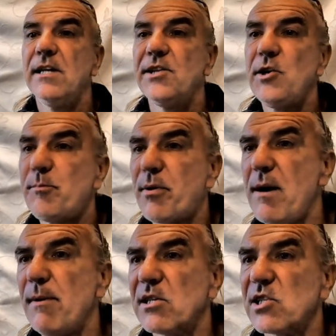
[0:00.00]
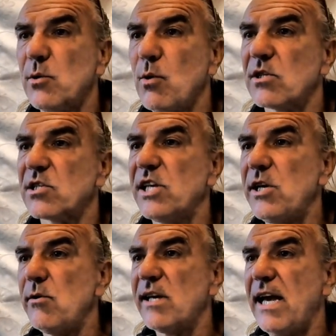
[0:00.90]
The new Prime Minister wants the
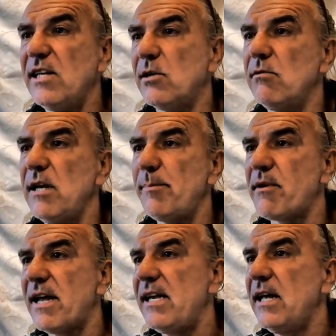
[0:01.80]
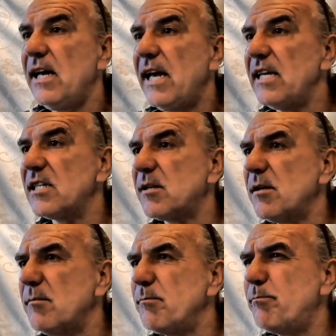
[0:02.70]
UK to liberate its
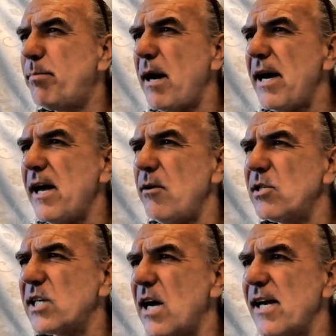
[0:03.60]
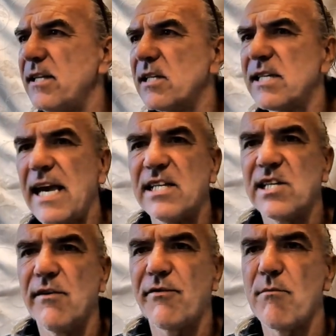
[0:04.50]
bioscience
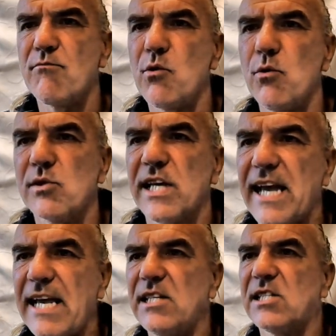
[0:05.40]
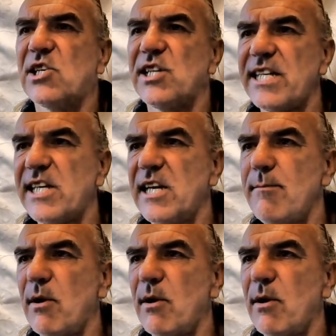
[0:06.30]
sector from rules against genetically